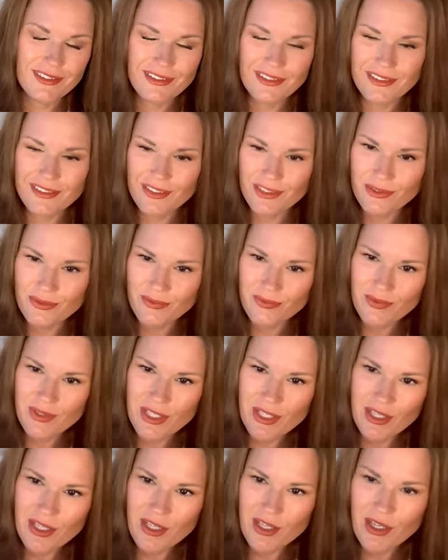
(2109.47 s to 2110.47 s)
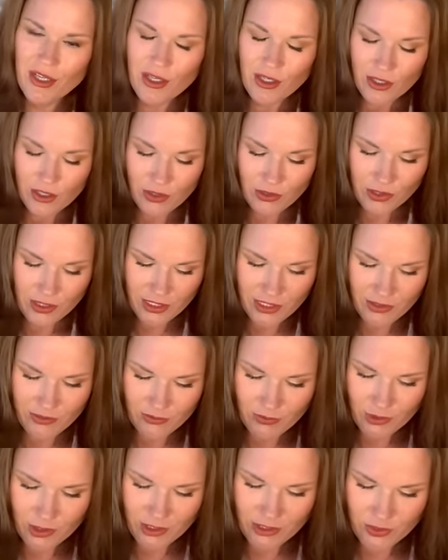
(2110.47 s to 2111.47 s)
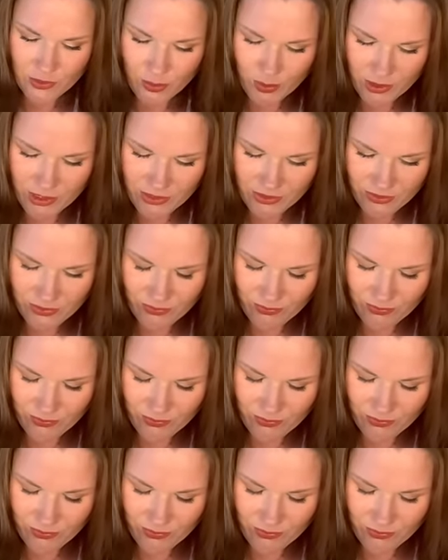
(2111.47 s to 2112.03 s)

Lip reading: So, okay, what else, please?